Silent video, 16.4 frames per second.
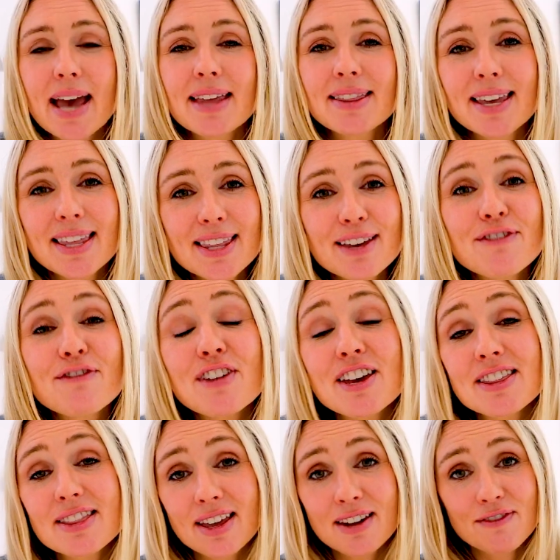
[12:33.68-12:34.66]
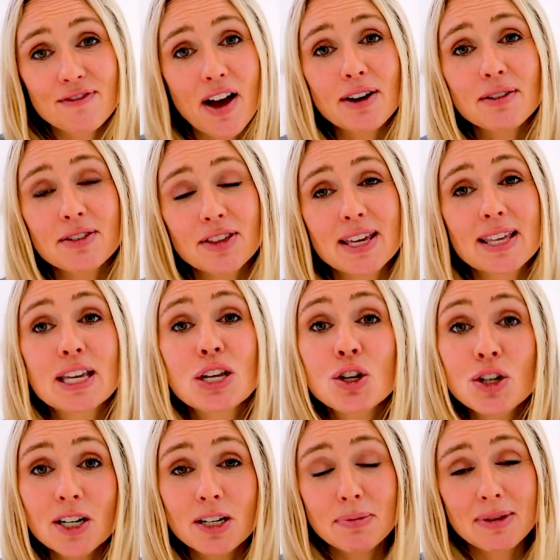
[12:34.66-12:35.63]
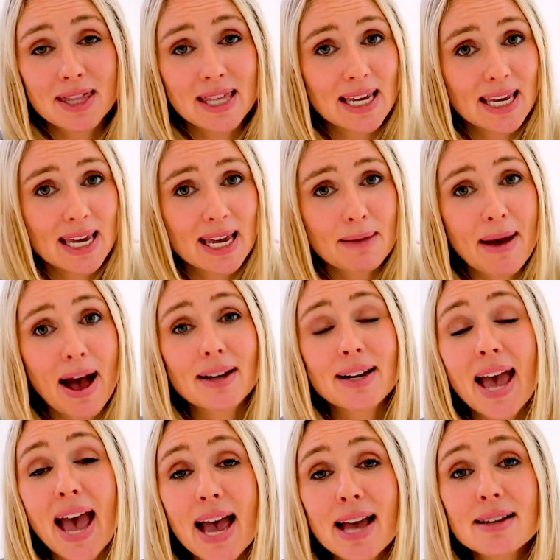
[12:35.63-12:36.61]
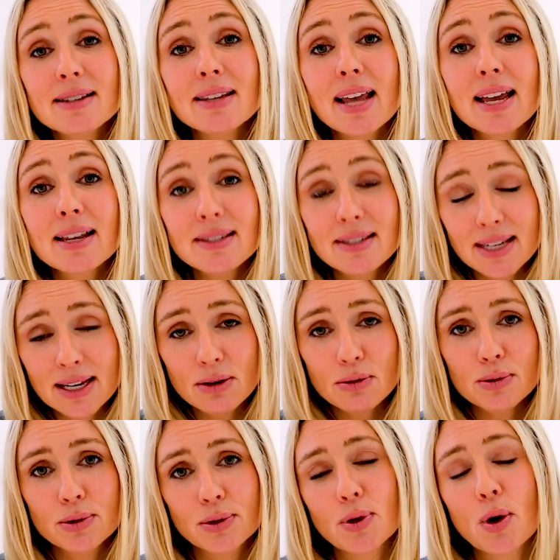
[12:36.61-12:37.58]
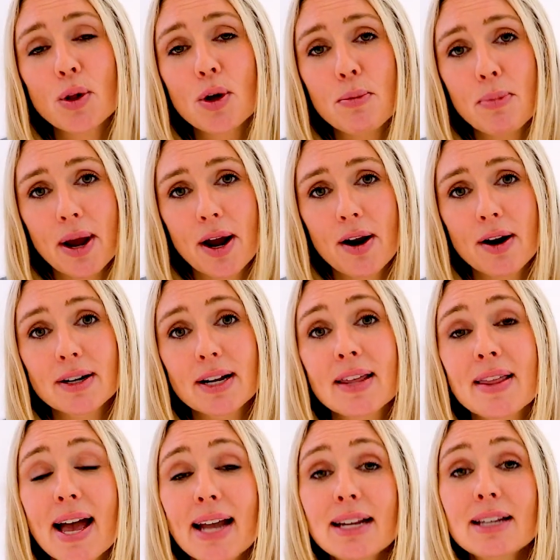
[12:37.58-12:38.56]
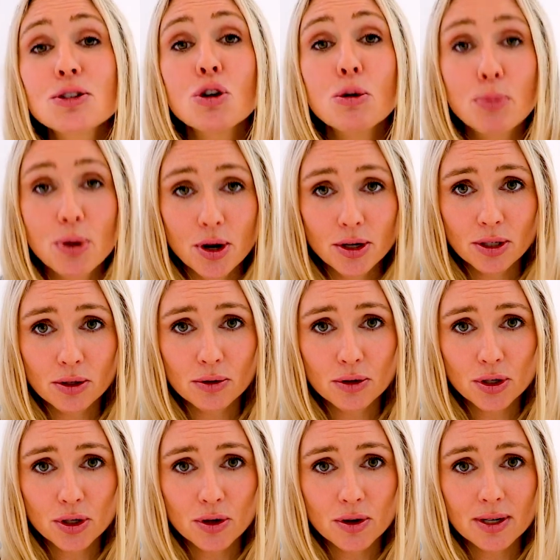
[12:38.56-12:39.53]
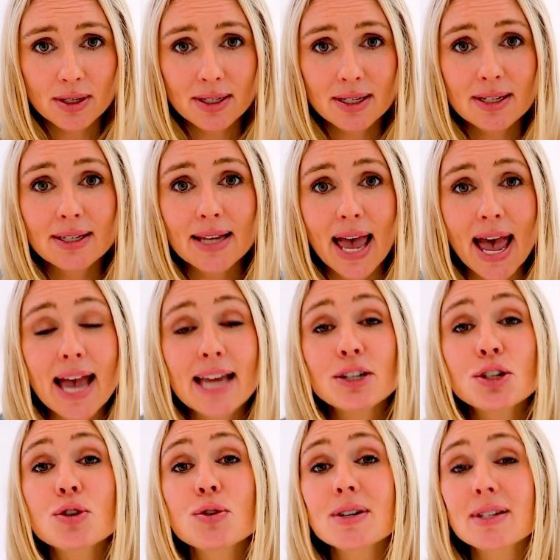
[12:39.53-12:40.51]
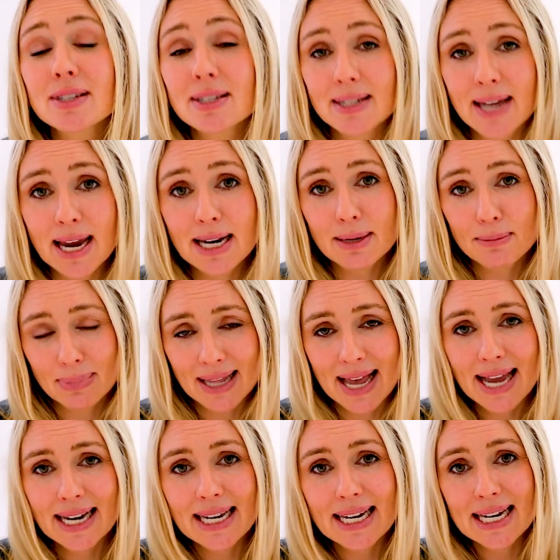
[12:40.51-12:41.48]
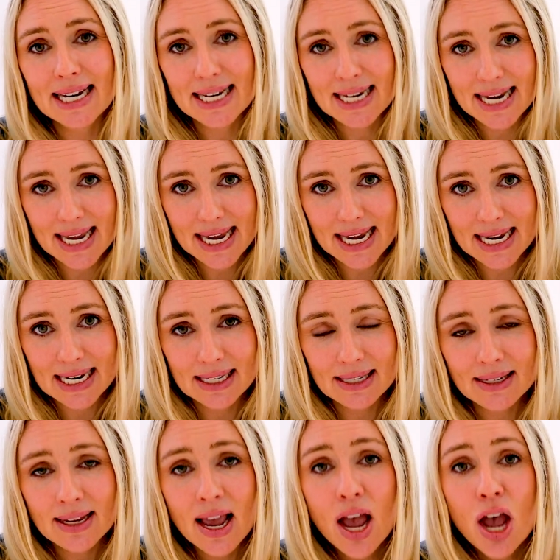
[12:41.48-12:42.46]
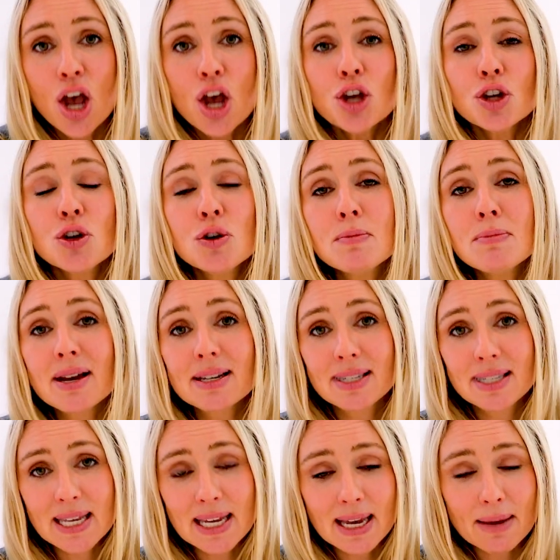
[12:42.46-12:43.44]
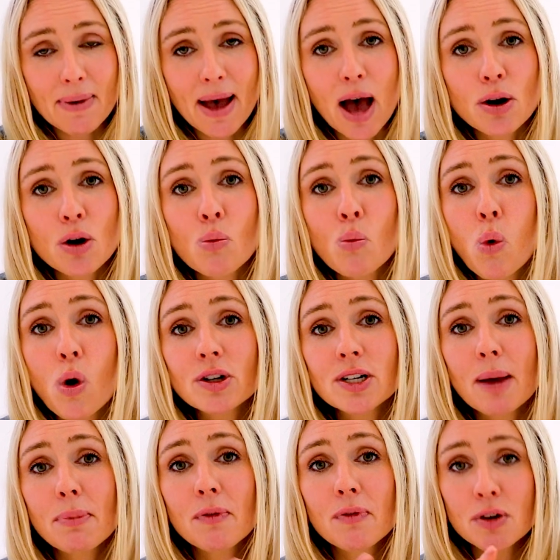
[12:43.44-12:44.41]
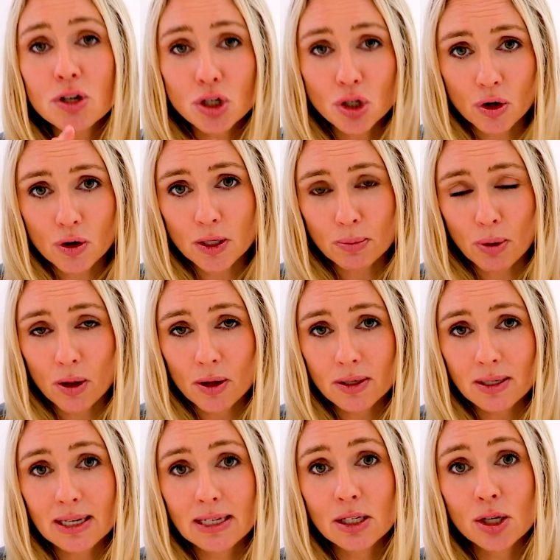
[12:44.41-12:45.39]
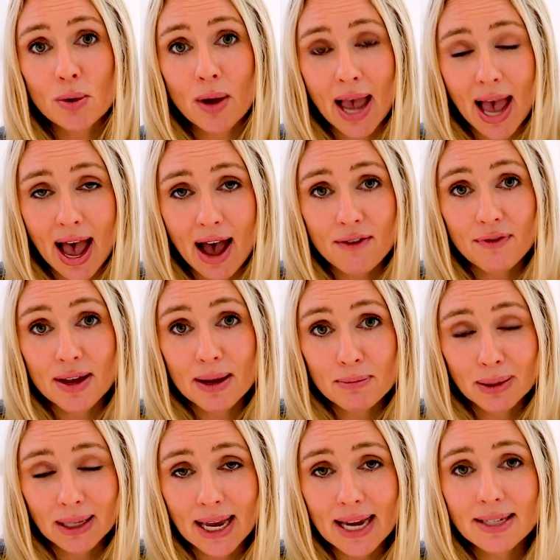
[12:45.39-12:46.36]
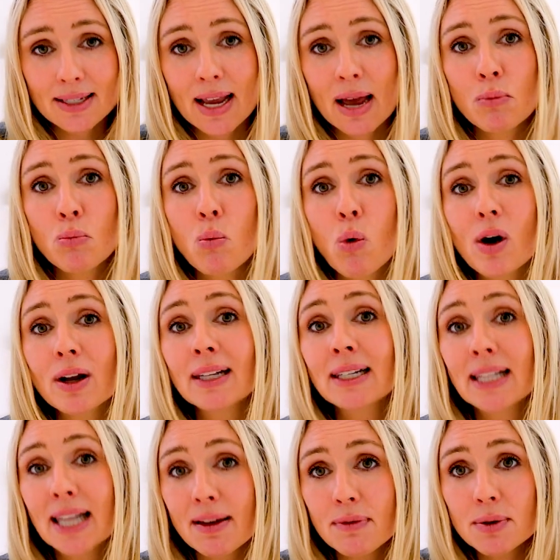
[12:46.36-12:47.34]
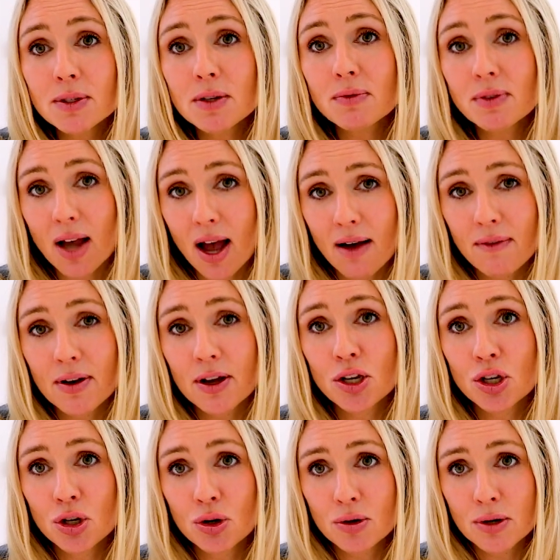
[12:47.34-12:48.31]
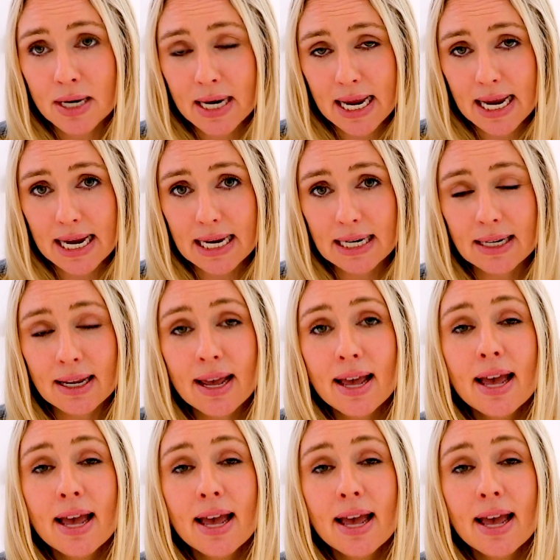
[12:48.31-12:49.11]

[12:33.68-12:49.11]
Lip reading: And then the fifth and final thing that you need to be thinking about as a single solo parent, and that is your personal insurances and your estate planning needs. You must think about what type of insurance policies you have in place and what levels of cover you need.